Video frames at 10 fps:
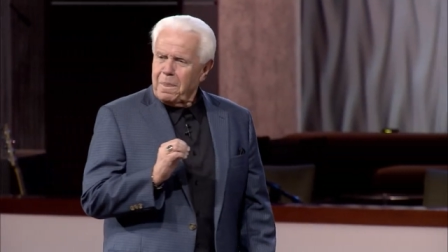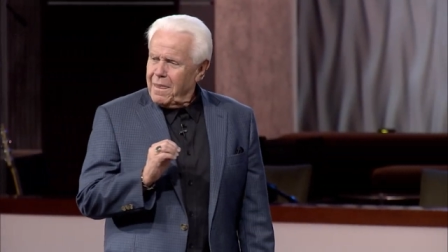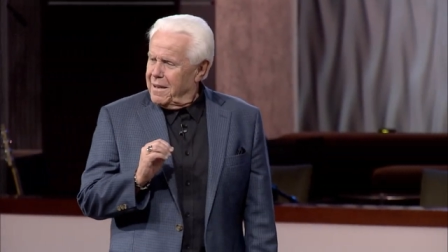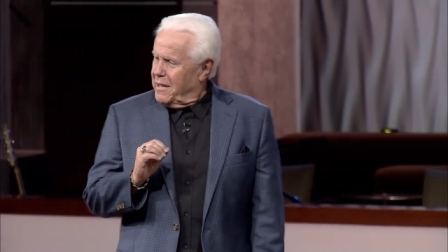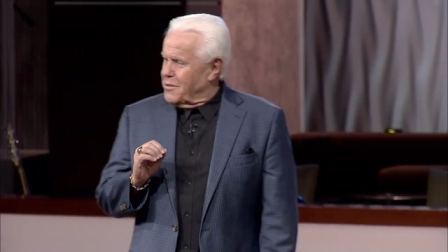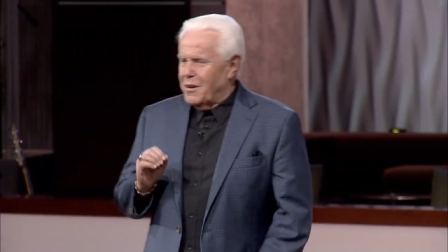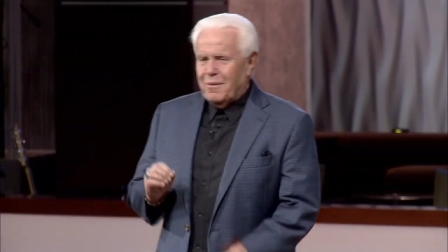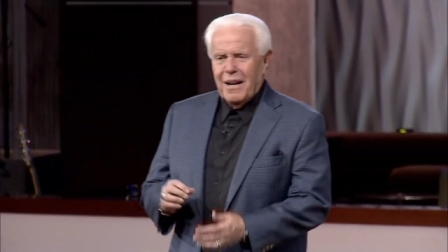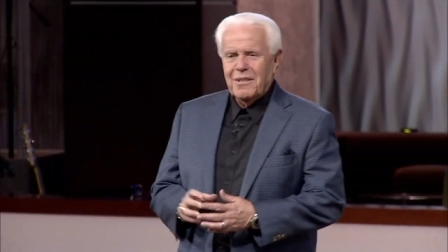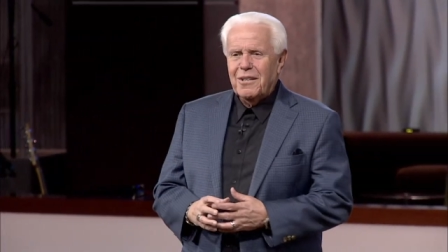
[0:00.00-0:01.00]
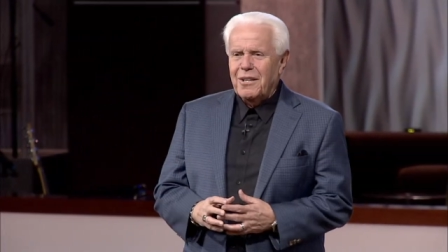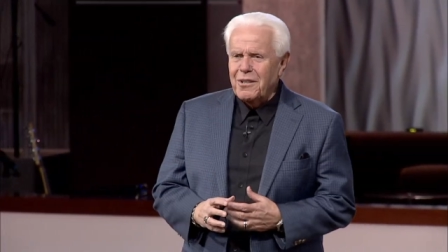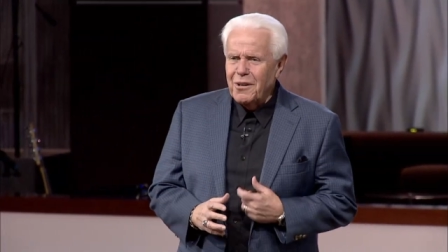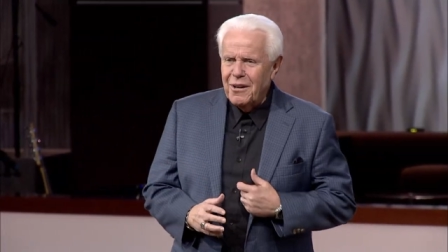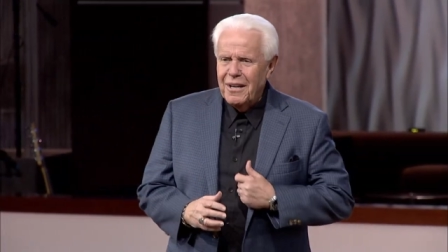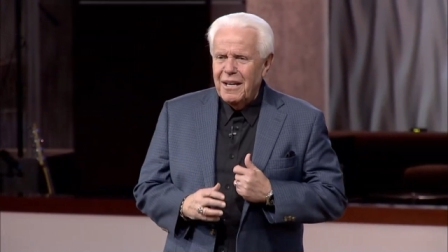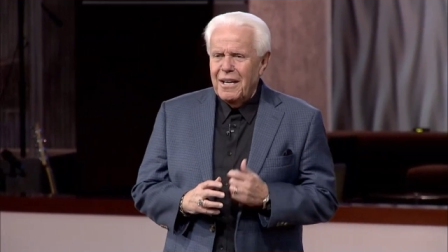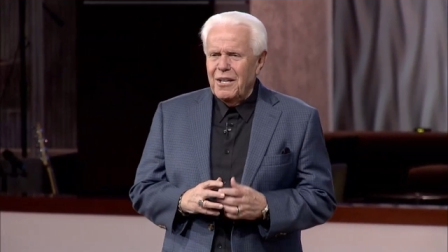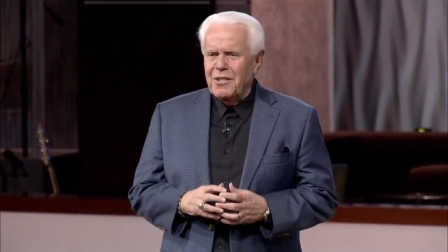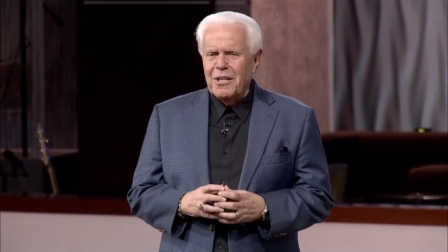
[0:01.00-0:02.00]
And I turned around, I said, yes, sir.
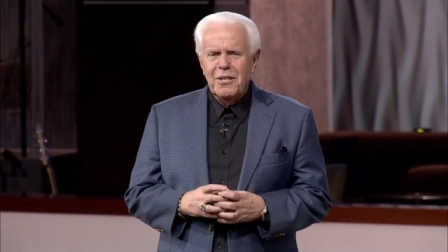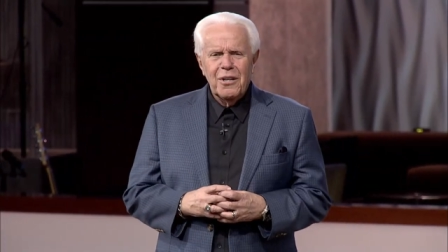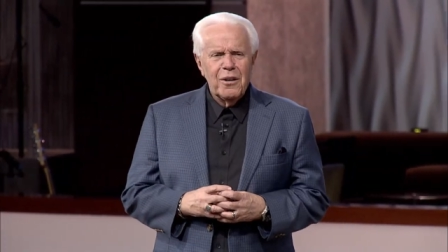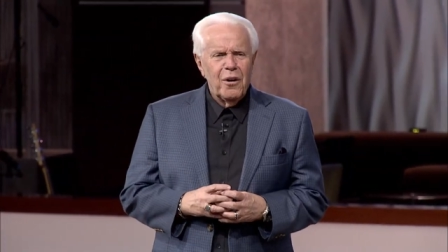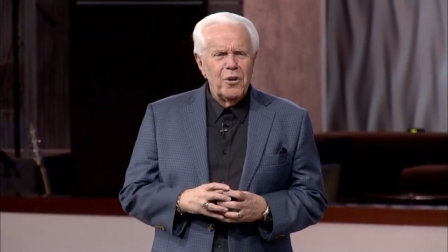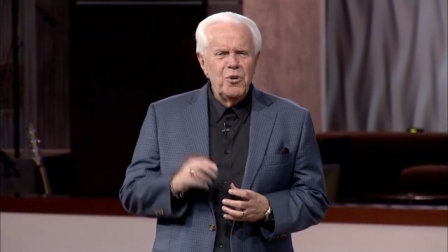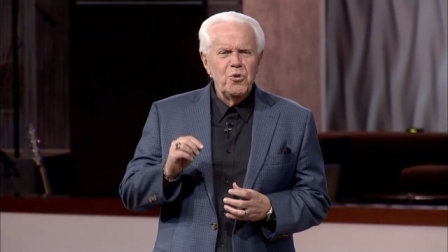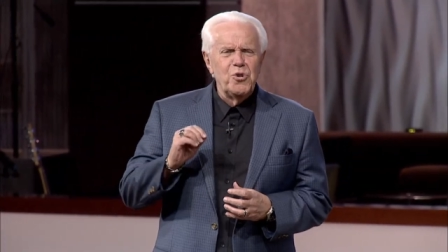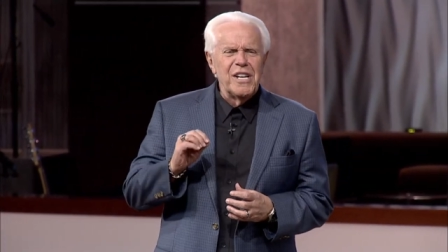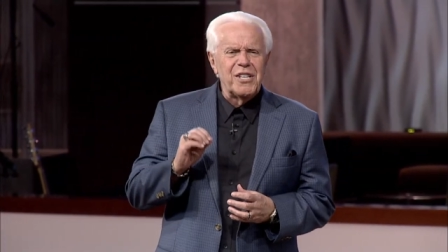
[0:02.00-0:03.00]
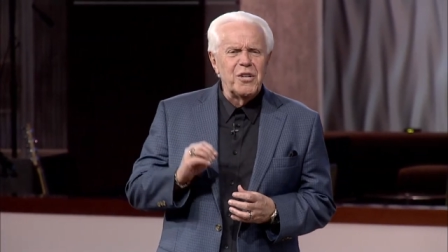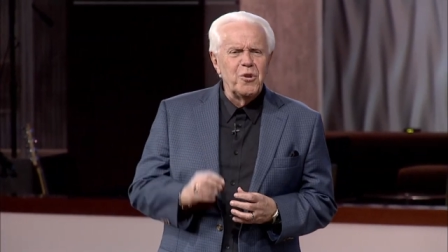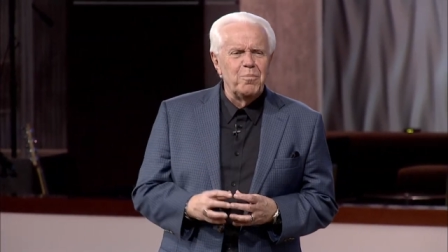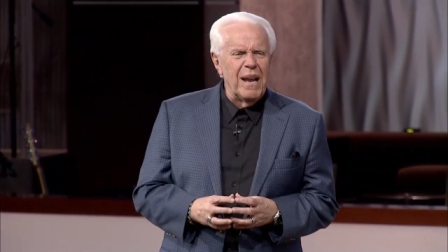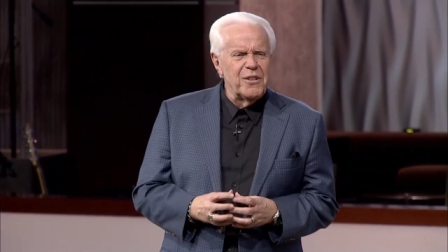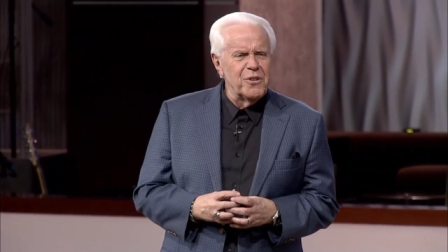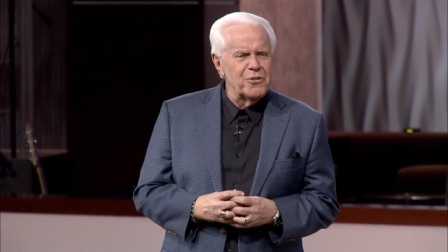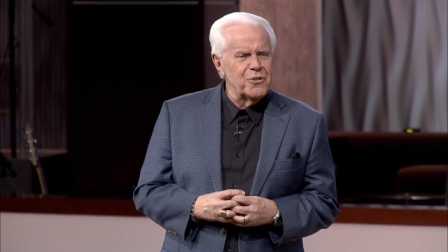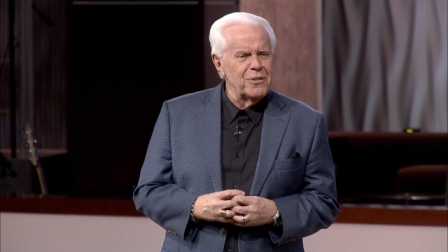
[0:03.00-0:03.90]
He says, are you Jesse Duplantis?